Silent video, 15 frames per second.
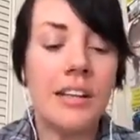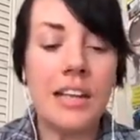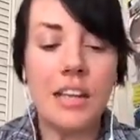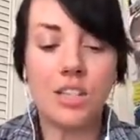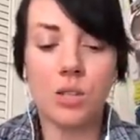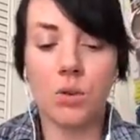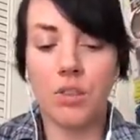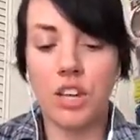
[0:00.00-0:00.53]

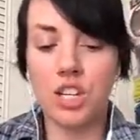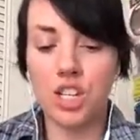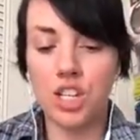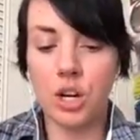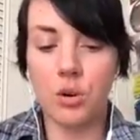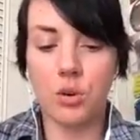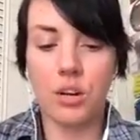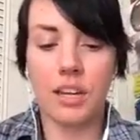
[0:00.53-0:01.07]
So they
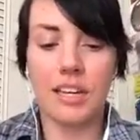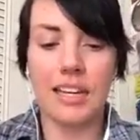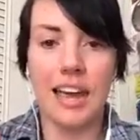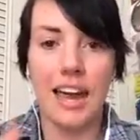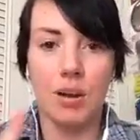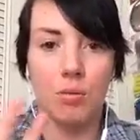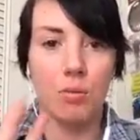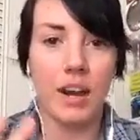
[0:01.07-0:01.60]
showed he
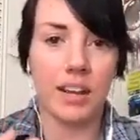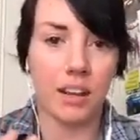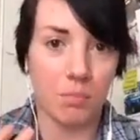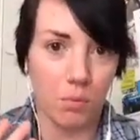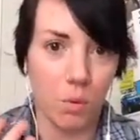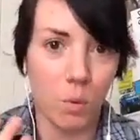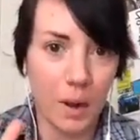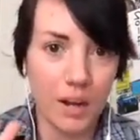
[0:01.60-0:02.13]
had a ring,
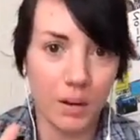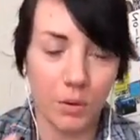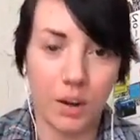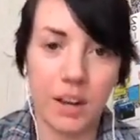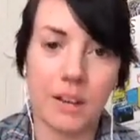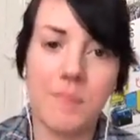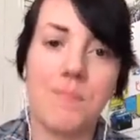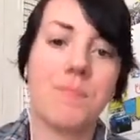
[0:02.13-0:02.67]
a wedding
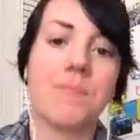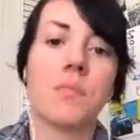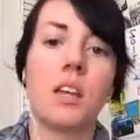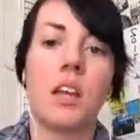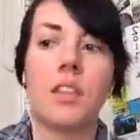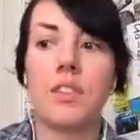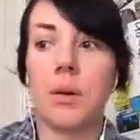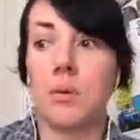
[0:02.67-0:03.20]
ring
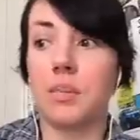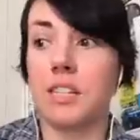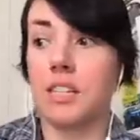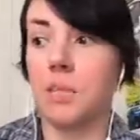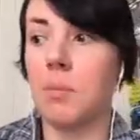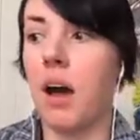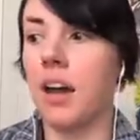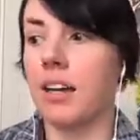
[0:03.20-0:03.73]
that was in
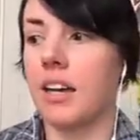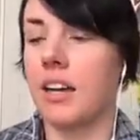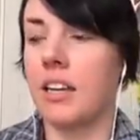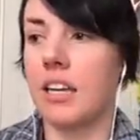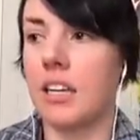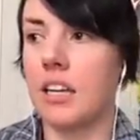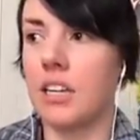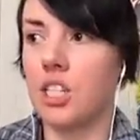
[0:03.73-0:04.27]
his pocket, and
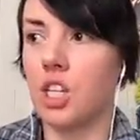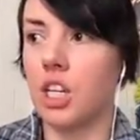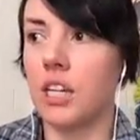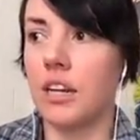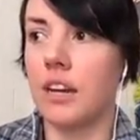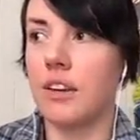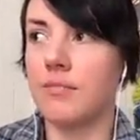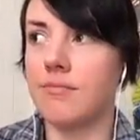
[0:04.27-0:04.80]
he took it